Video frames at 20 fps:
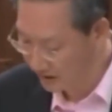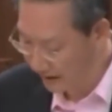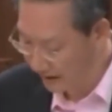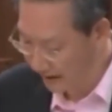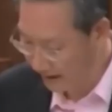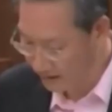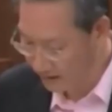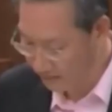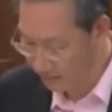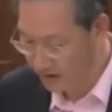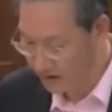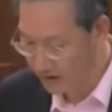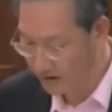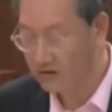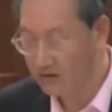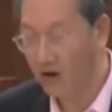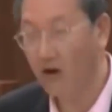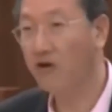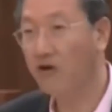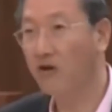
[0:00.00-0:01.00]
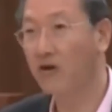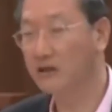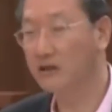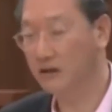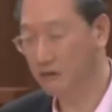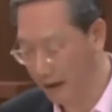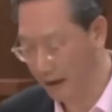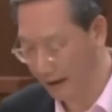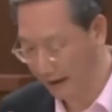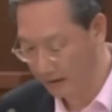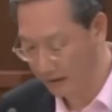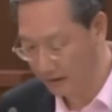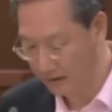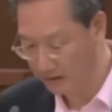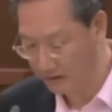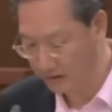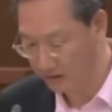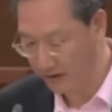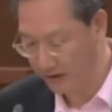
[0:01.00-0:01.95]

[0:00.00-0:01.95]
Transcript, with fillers: activities across the island so